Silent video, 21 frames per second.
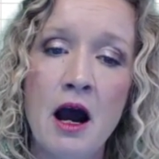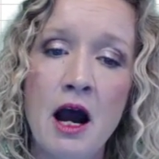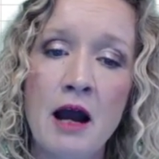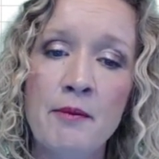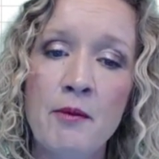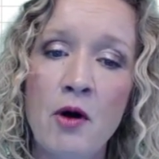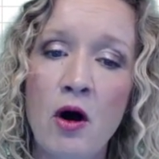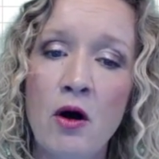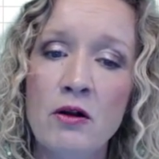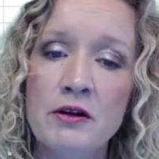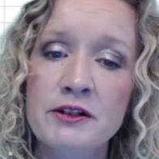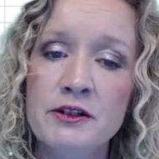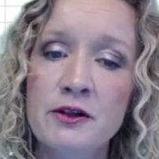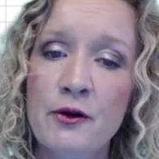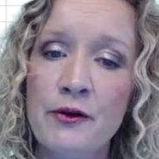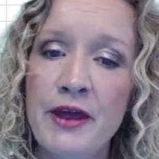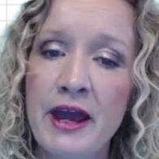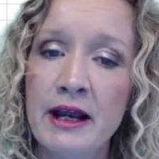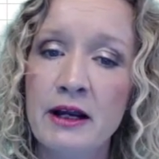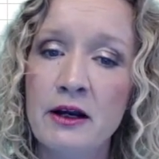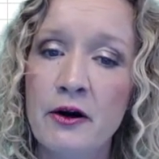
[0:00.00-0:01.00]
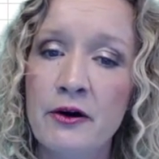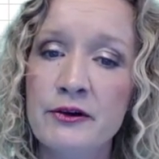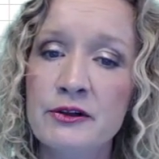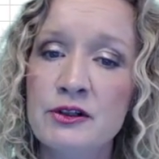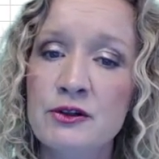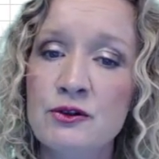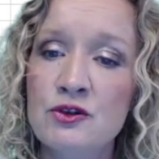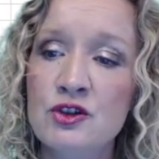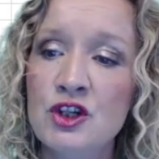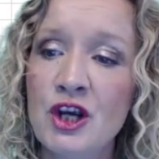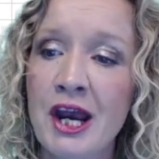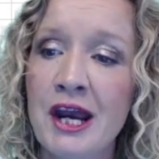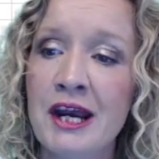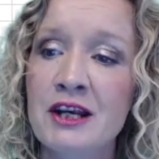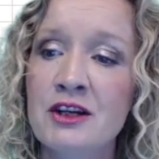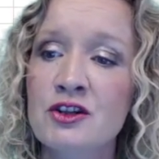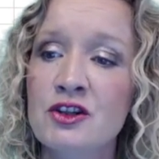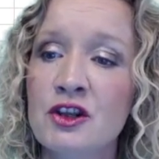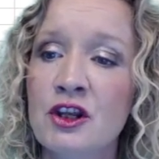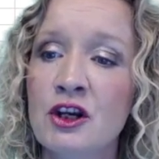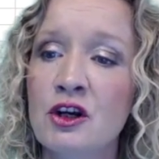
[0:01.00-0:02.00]
I'm also then going to
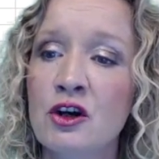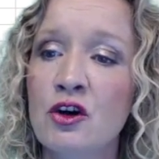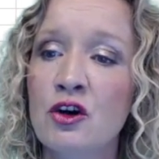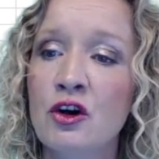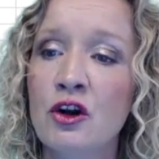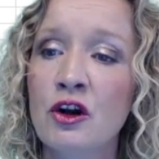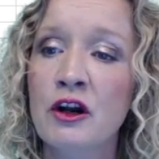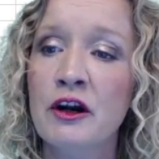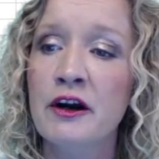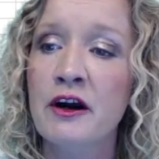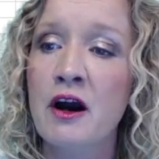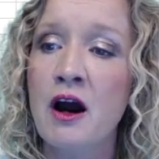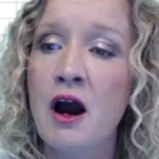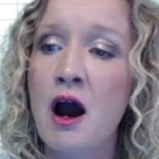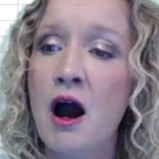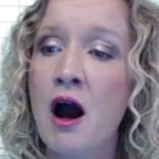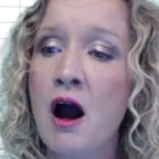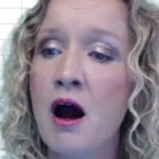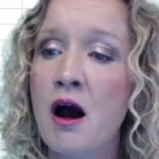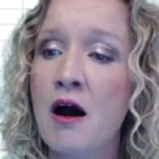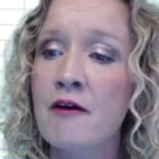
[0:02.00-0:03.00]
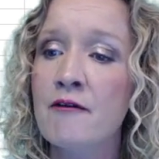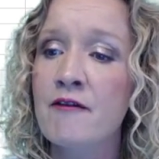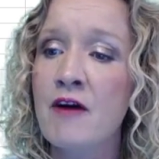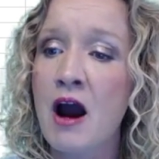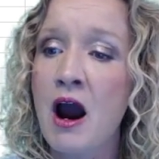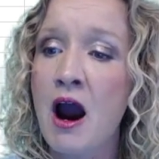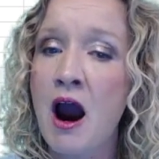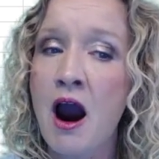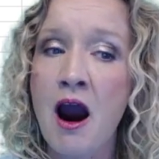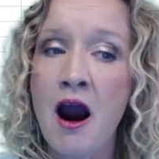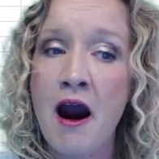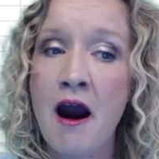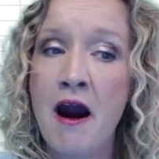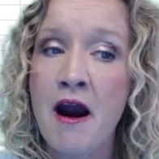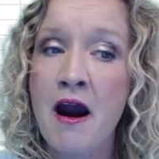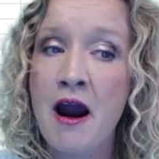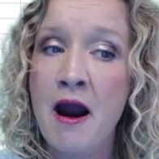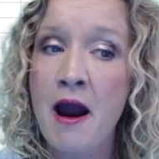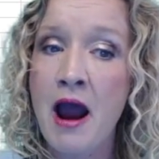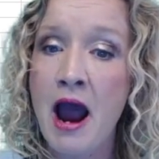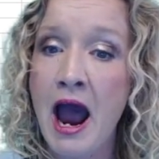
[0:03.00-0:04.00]
change the color of
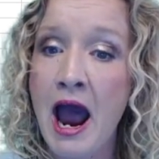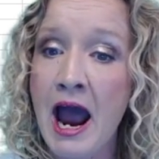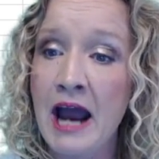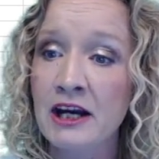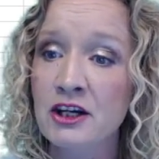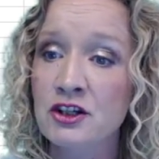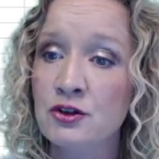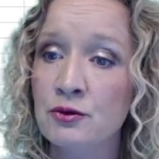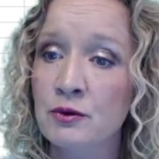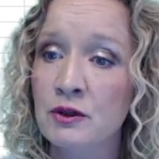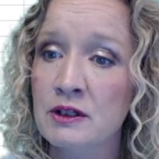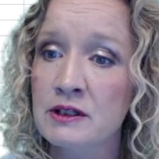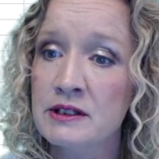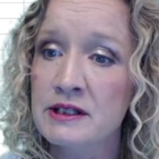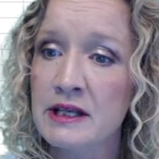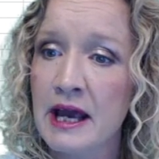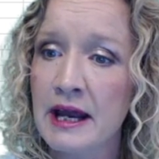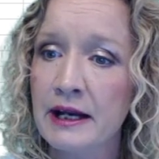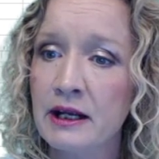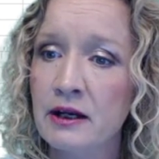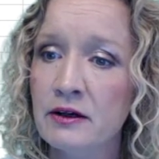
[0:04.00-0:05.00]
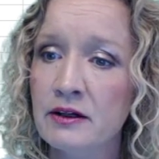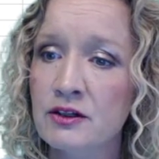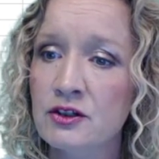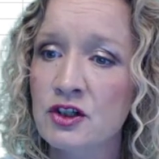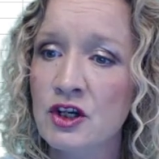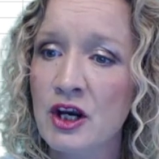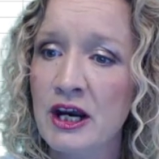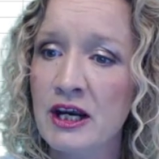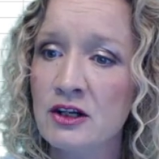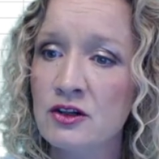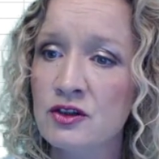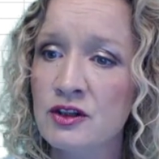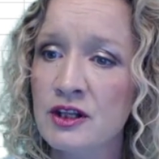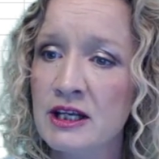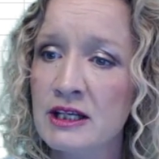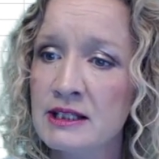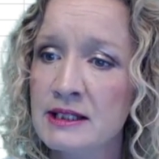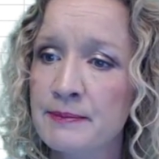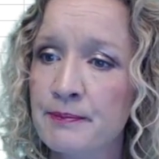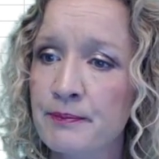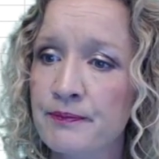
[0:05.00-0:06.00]
our actuals and I'm going to change
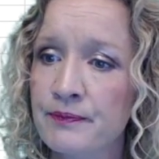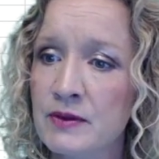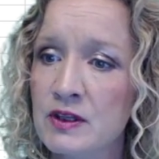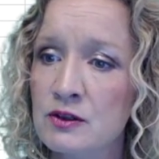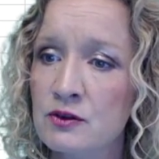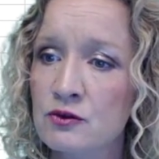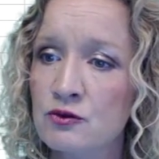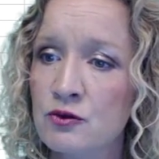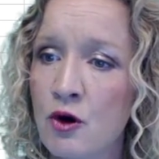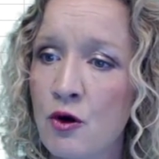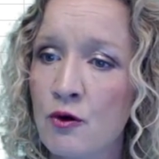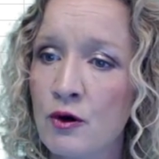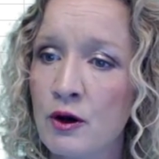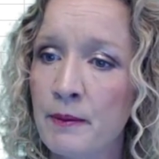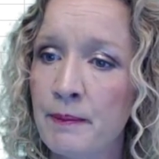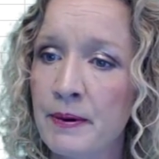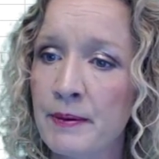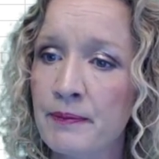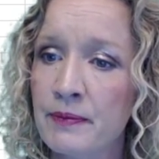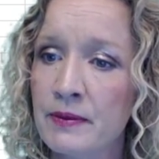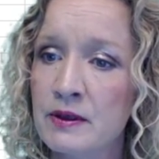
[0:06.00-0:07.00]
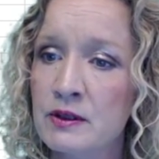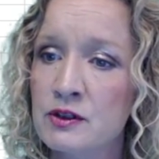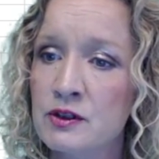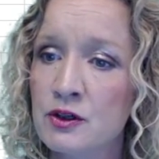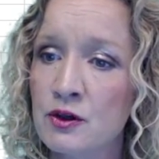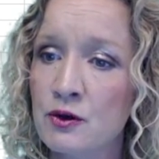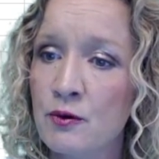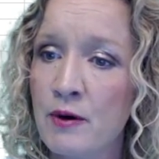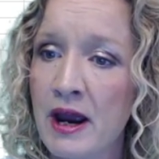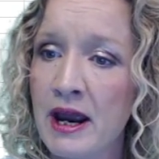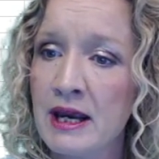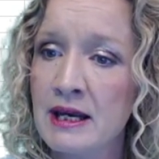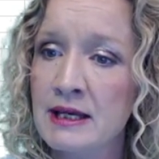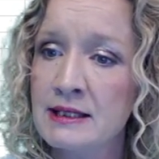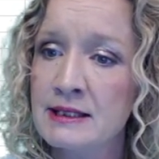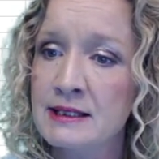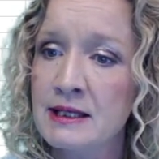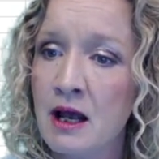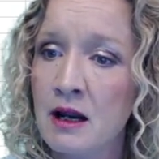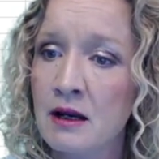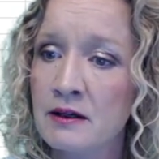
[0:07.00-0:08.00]
this scroll up to a
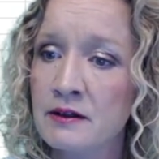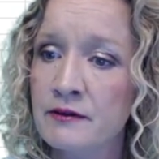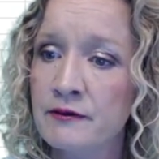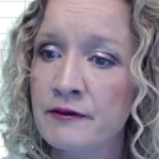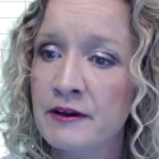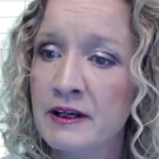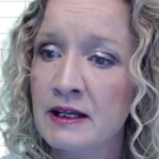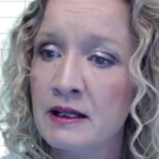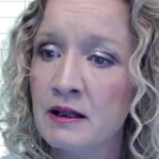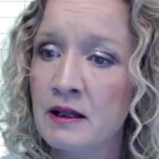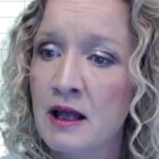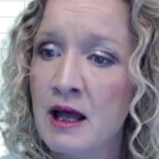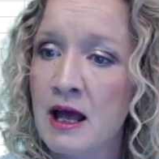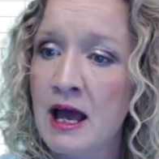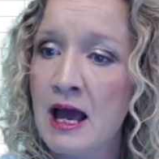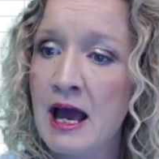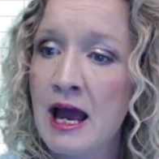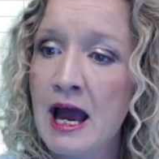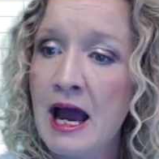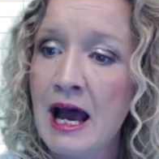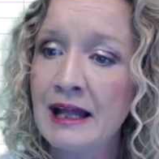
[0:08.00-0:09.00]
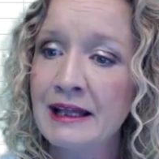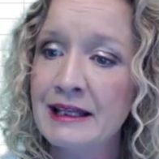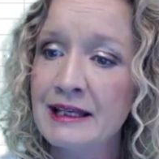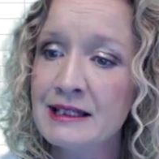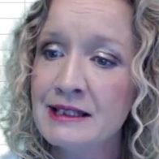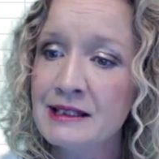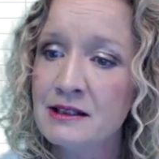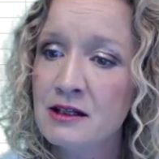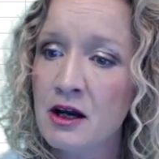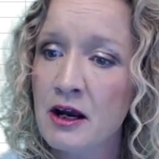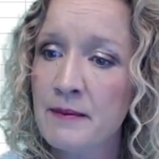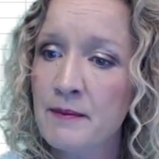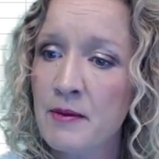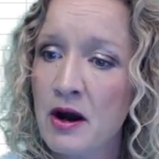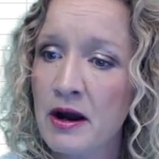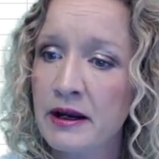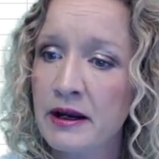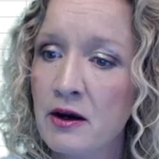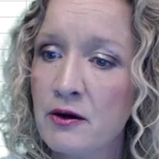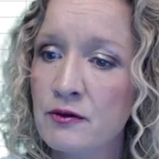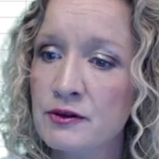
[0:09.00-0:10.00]
solid fill and this time
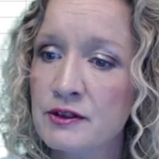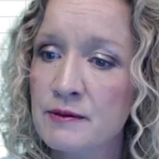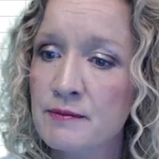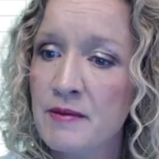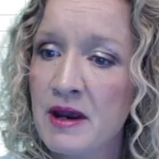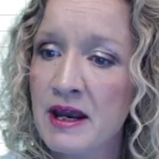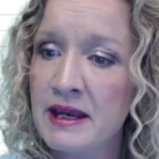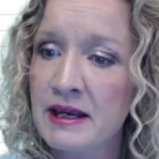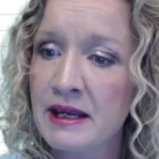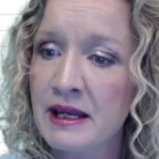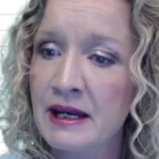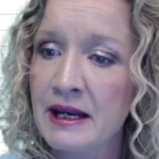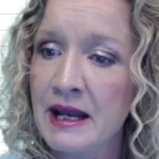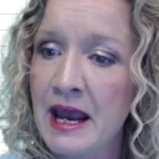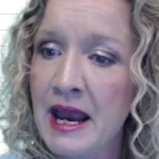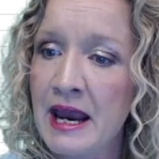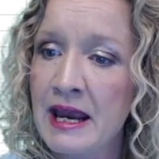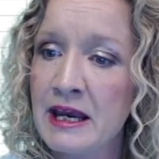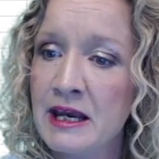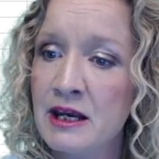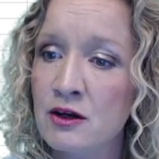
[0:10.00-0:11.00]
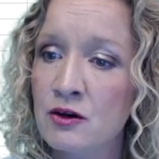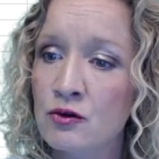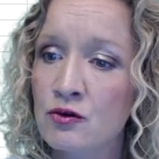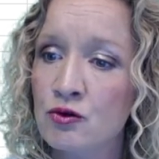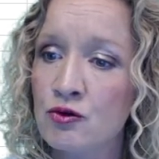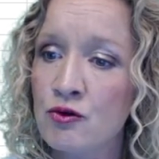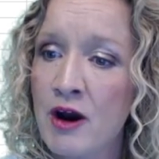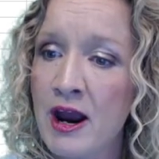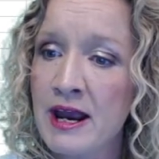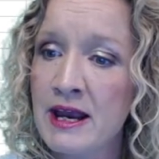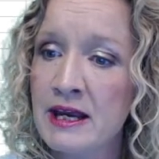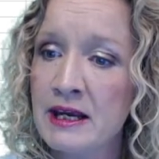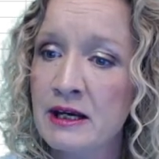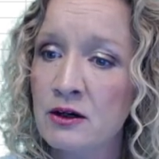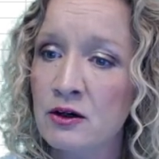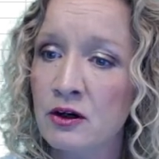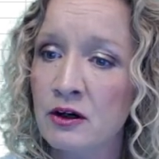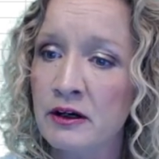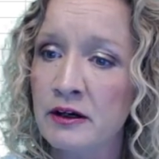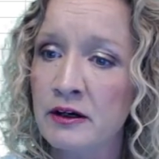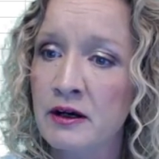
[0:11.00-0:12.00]
going to make it a grey
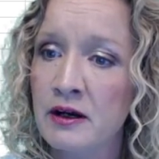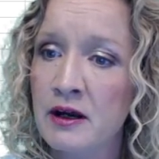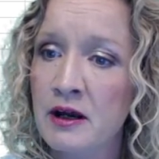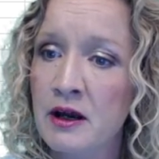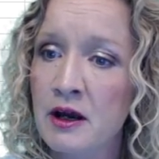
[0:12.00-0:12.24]
colour.